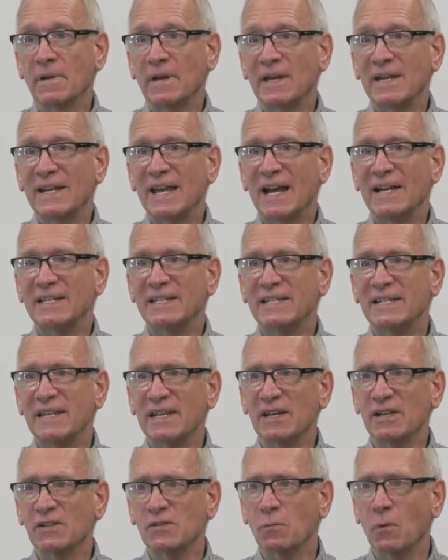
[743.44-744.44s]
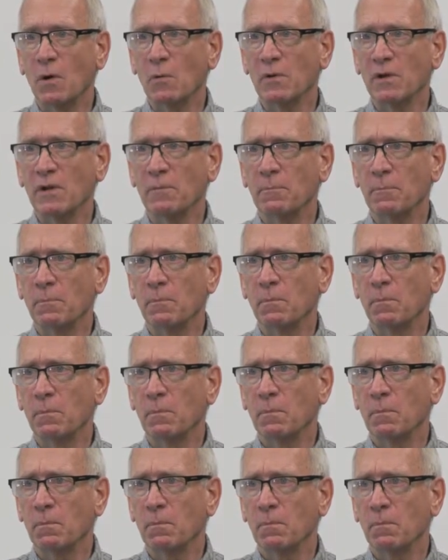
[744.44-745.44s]
Any ideas? What would
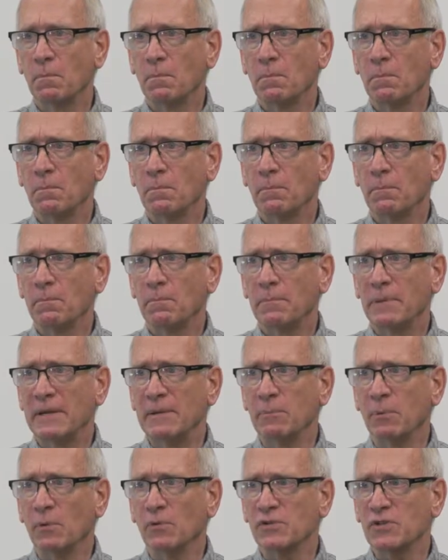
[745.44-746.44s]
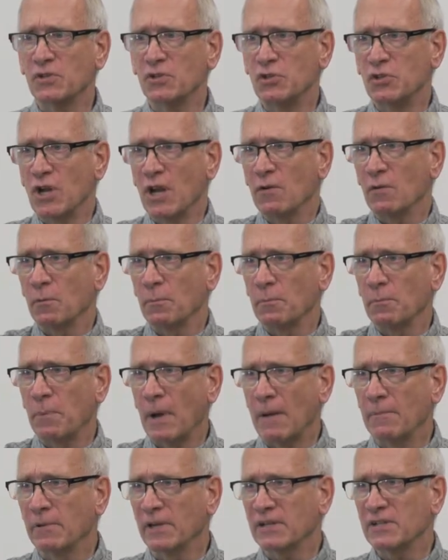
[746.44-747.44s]
people's general
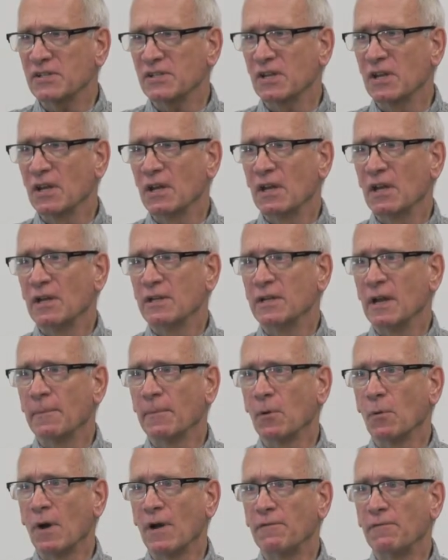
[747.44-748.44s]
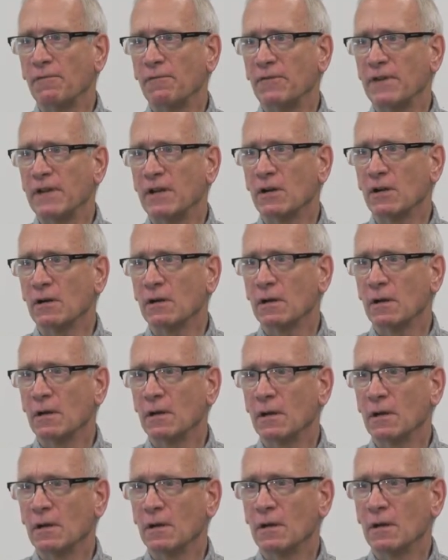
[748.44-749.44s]
public's number one fear
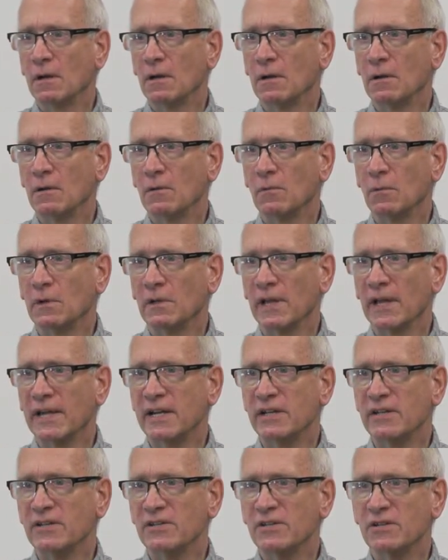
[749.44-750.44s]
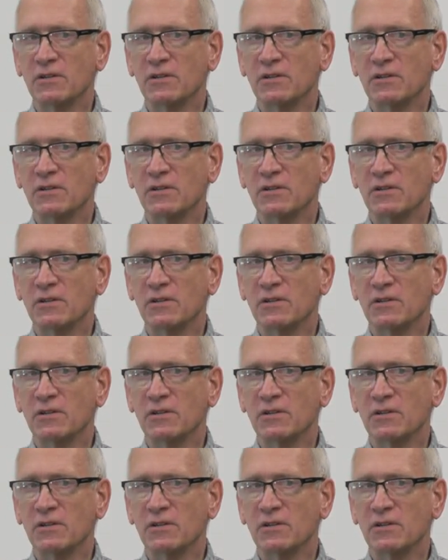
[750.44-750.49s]
related to